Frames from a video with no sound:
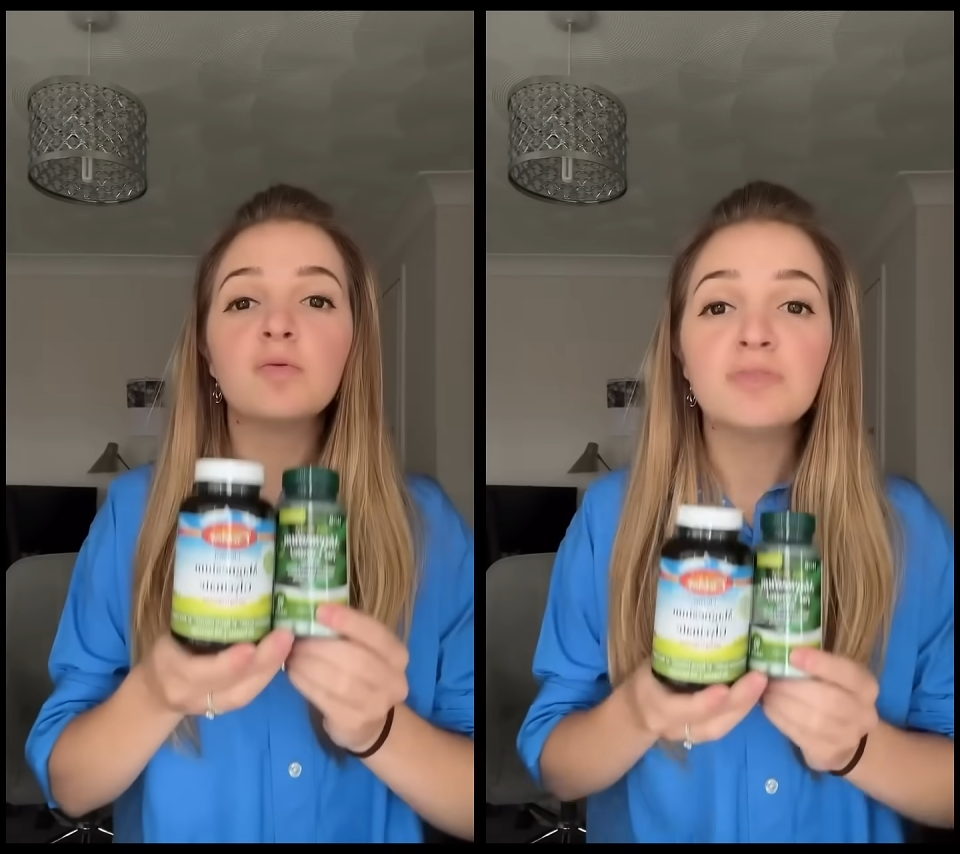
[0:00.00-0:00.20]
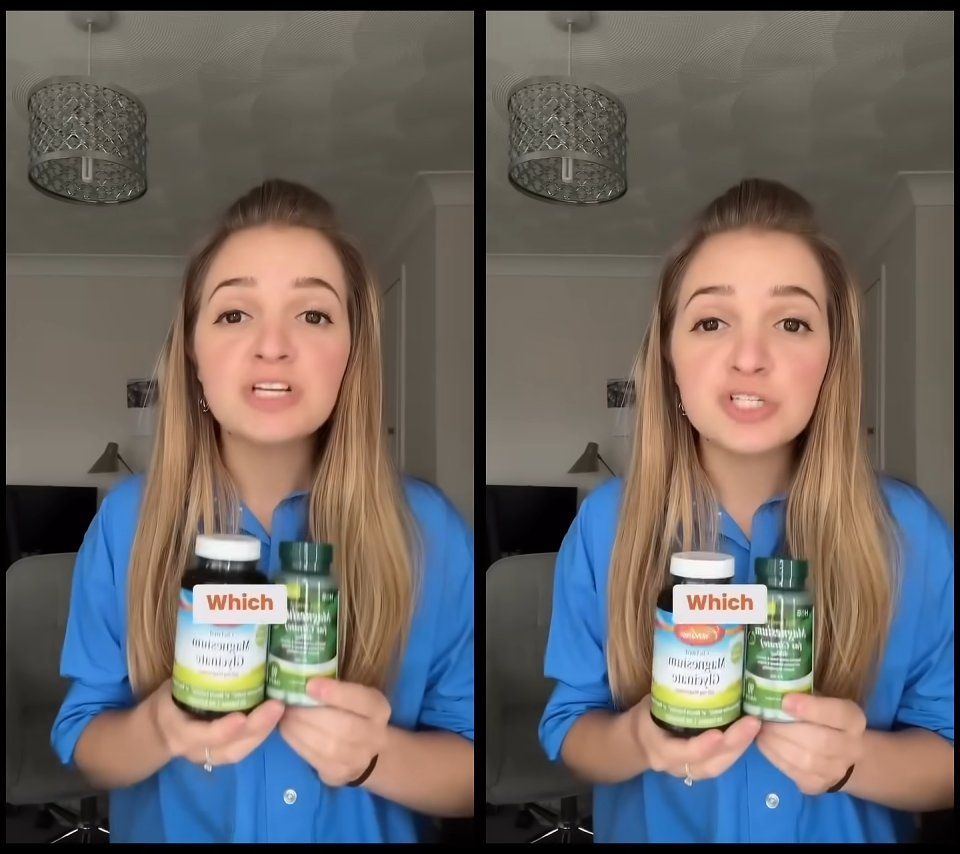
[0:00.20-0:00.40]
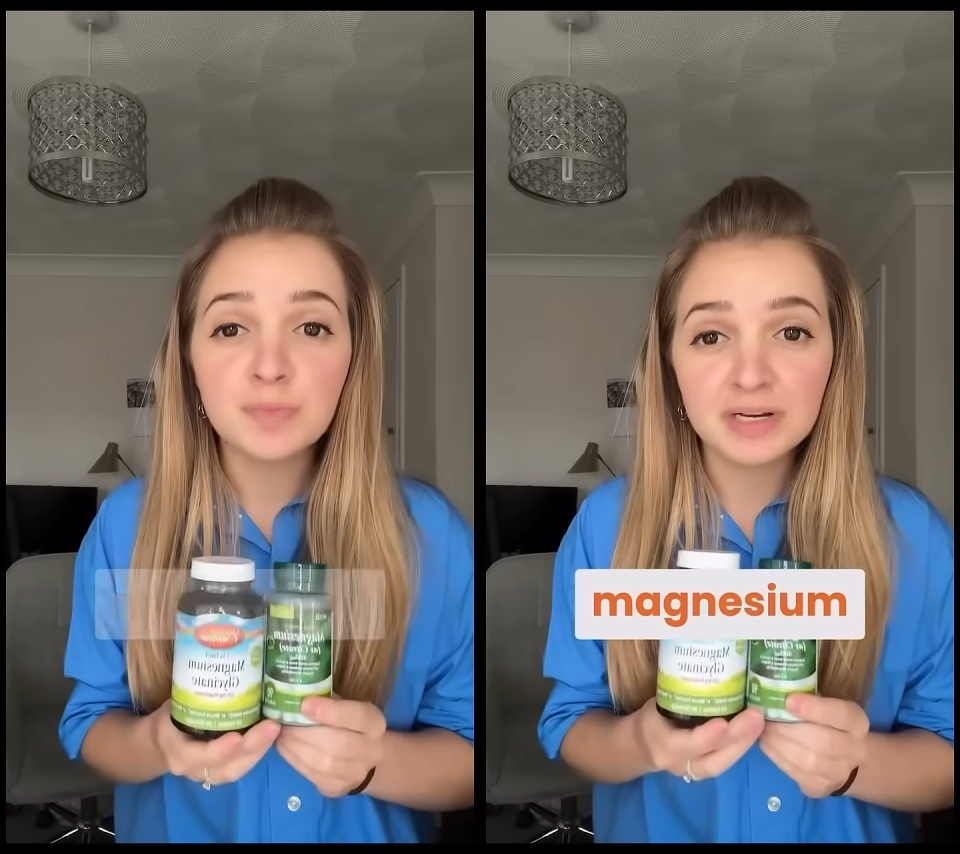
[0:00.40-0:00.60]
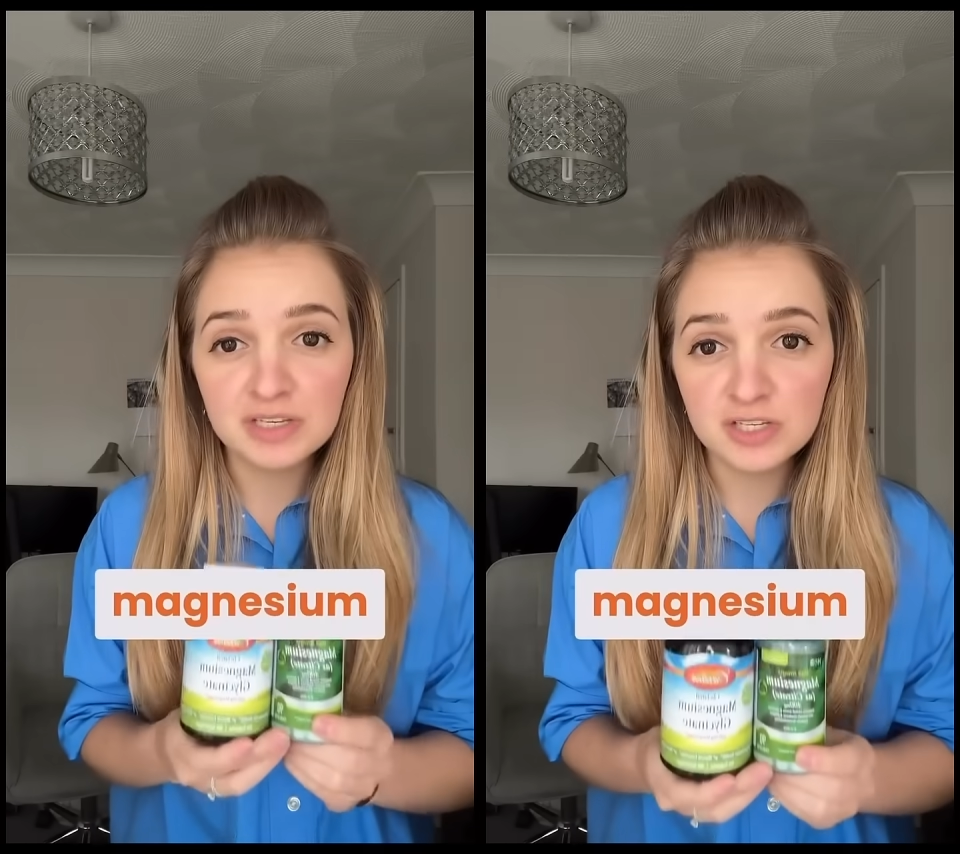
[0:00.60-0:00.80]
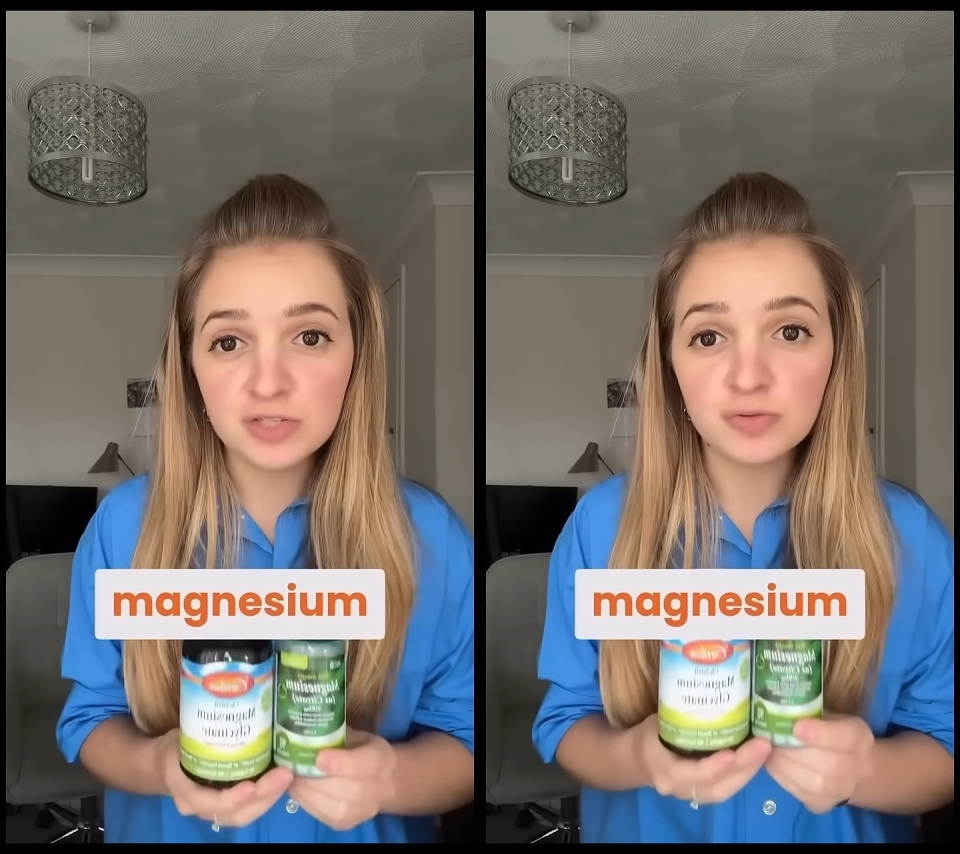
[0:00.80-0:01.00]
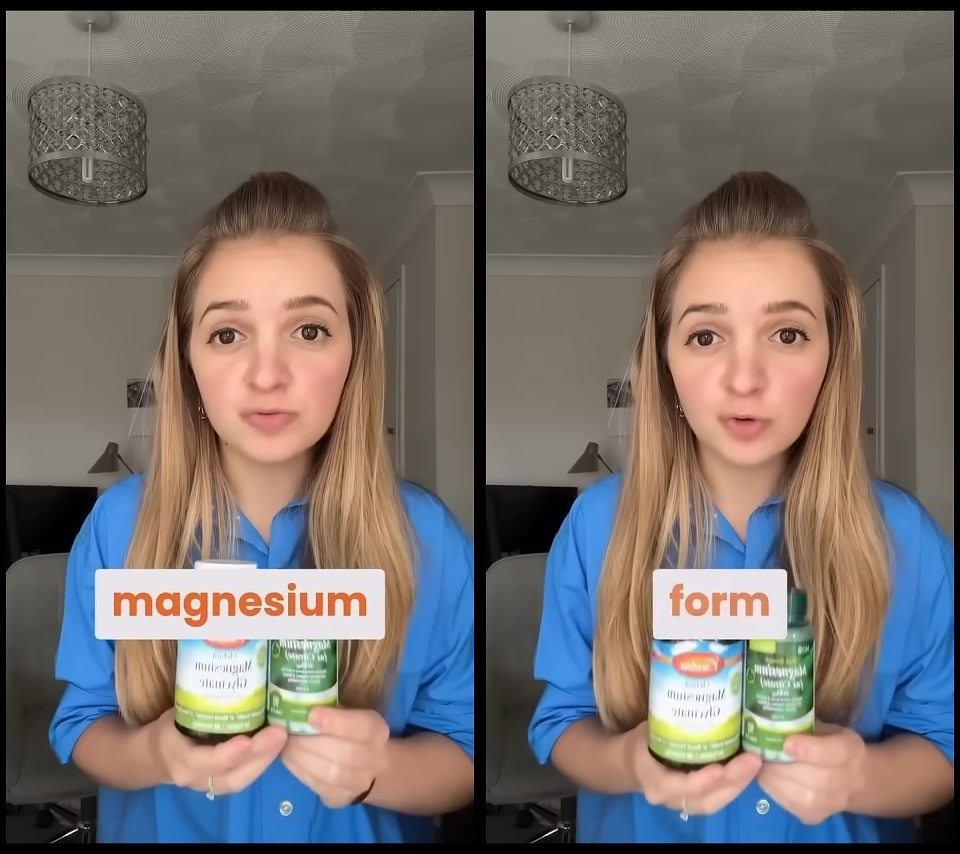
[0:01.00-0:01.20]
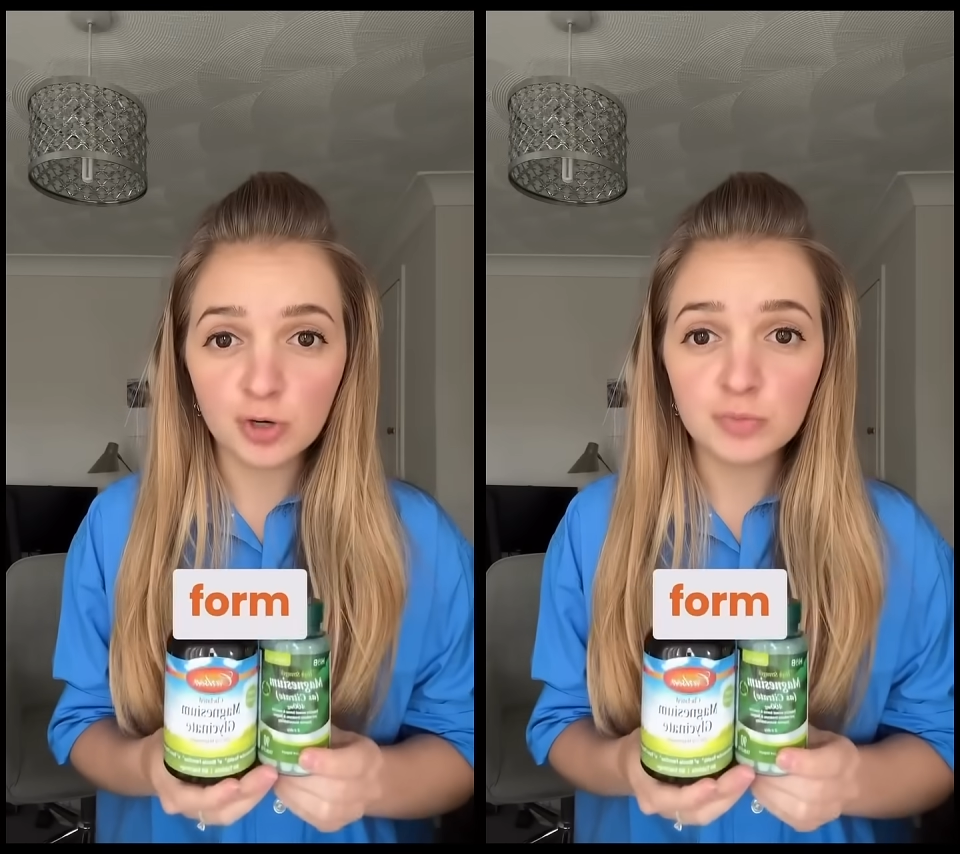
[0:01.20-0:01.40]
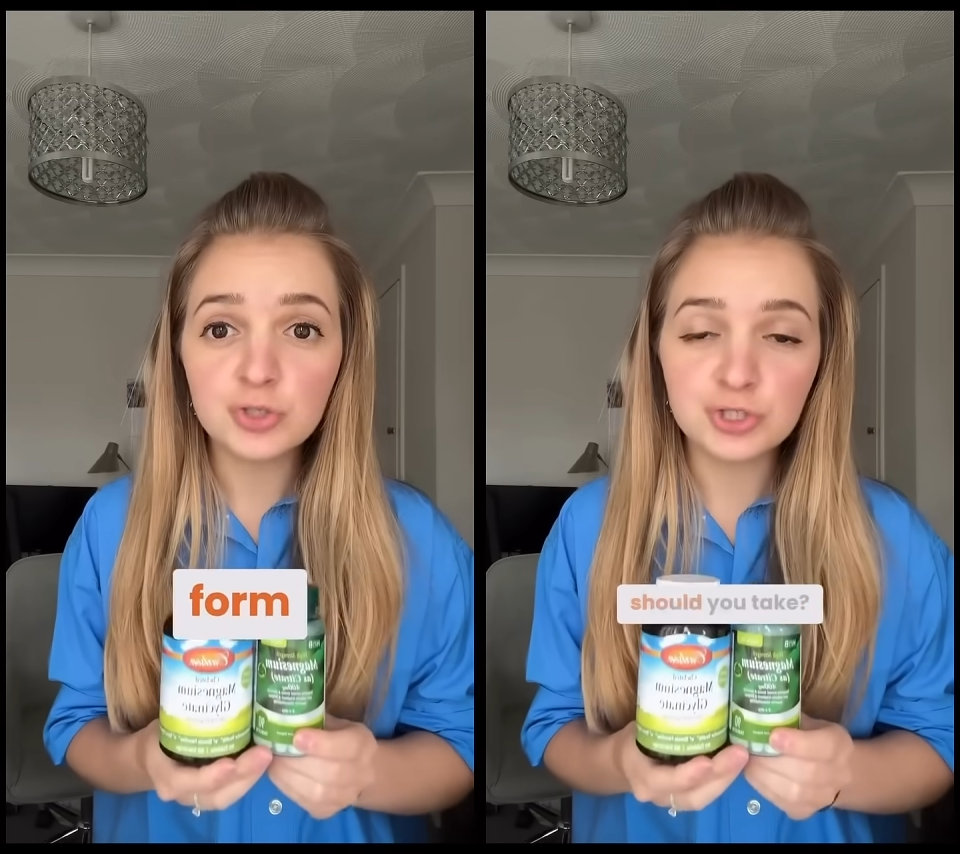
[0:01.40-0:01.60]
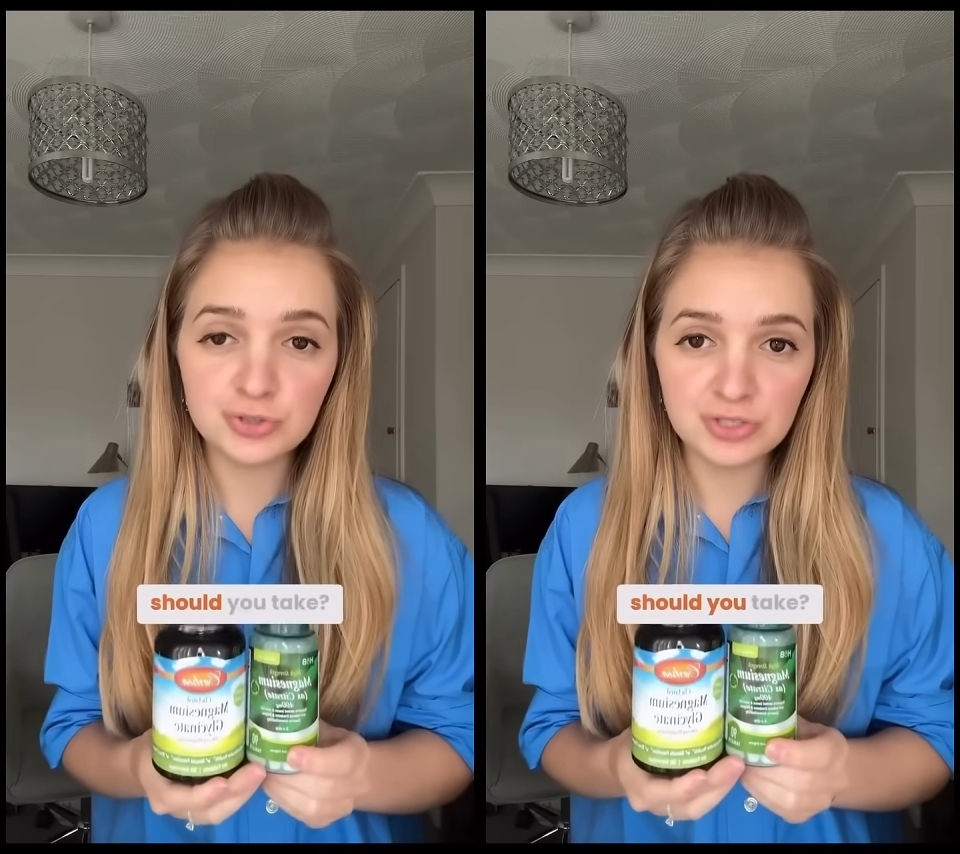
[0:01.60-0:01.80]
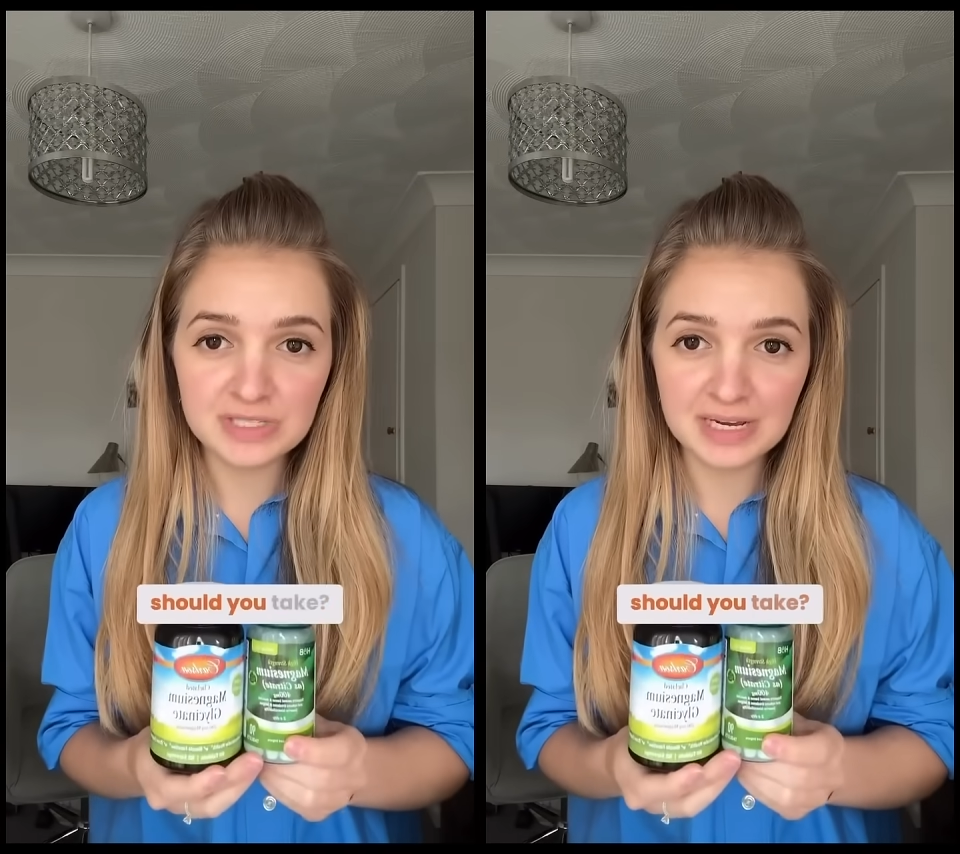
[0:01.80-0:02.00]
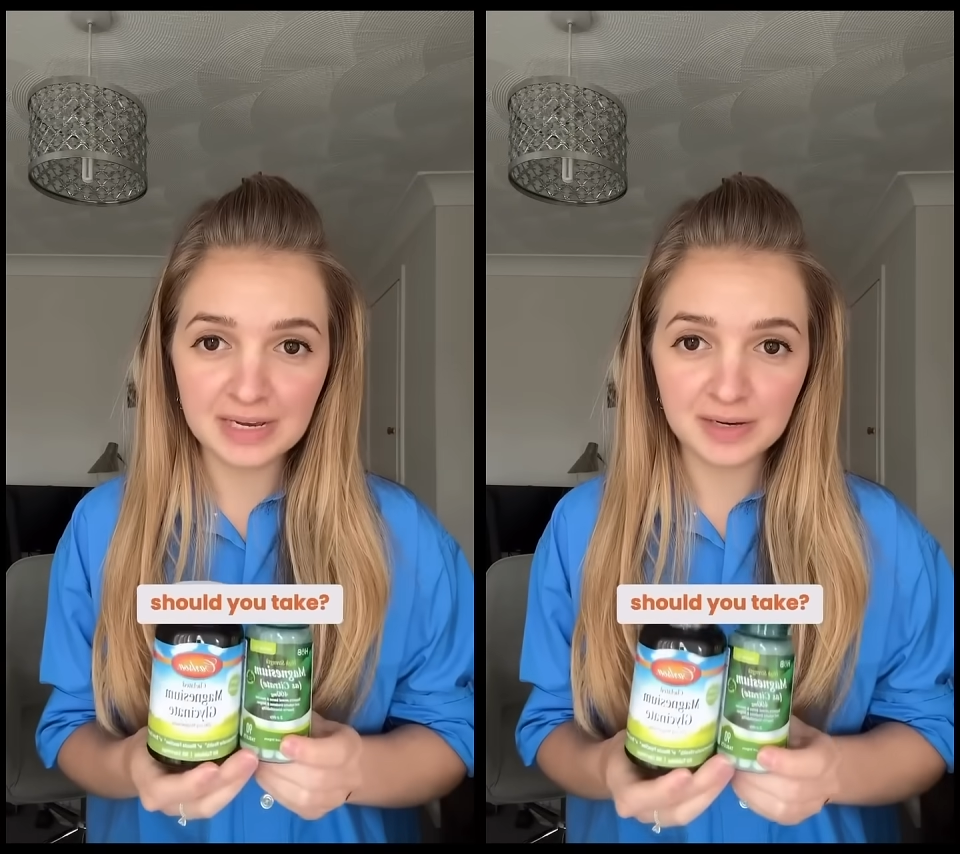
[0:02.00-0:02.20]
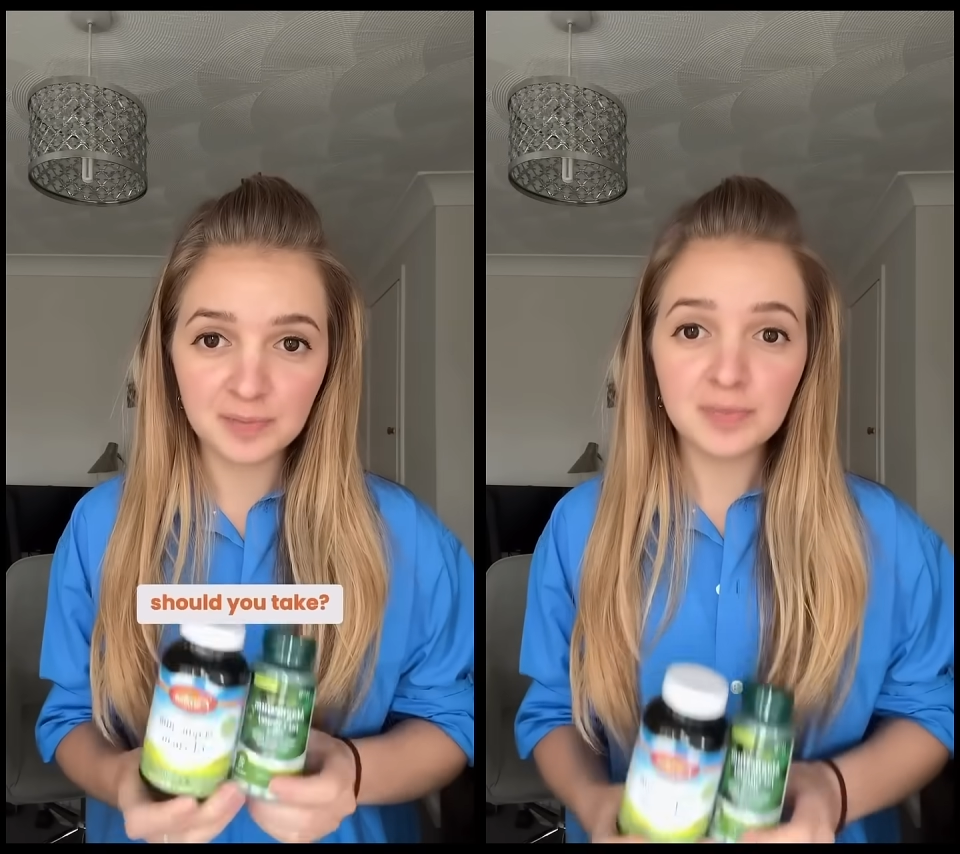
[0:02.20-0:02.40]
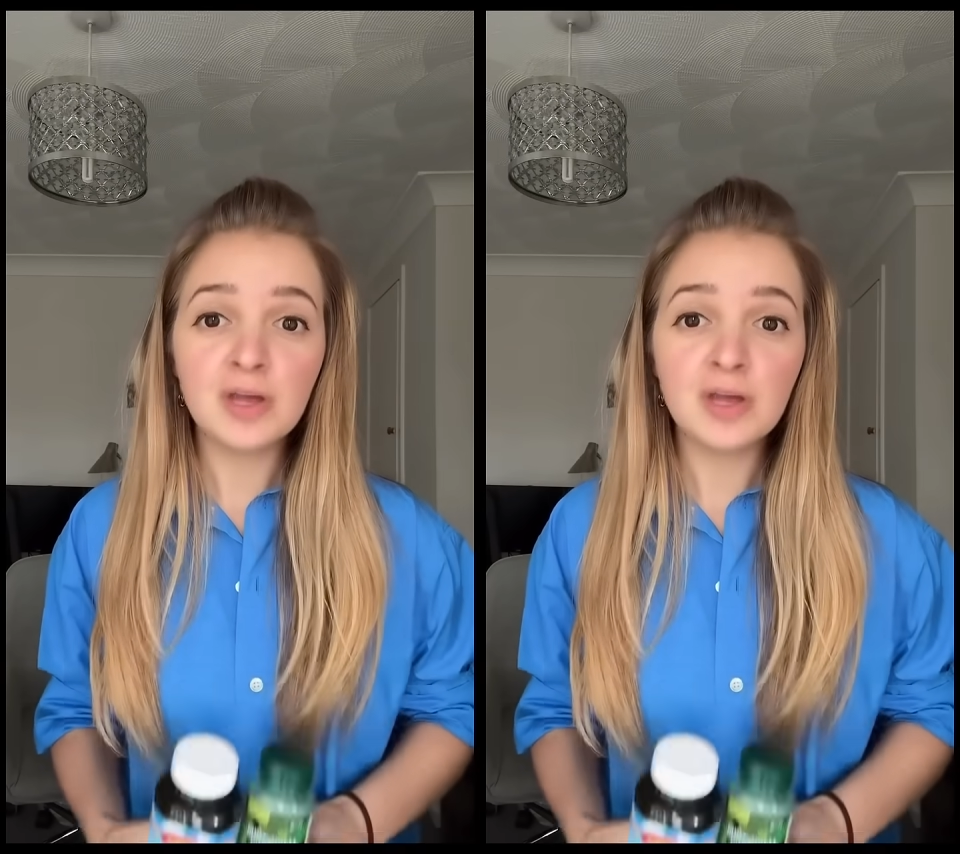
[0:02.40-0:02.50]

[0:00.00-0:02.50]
Which magnesium form should you take?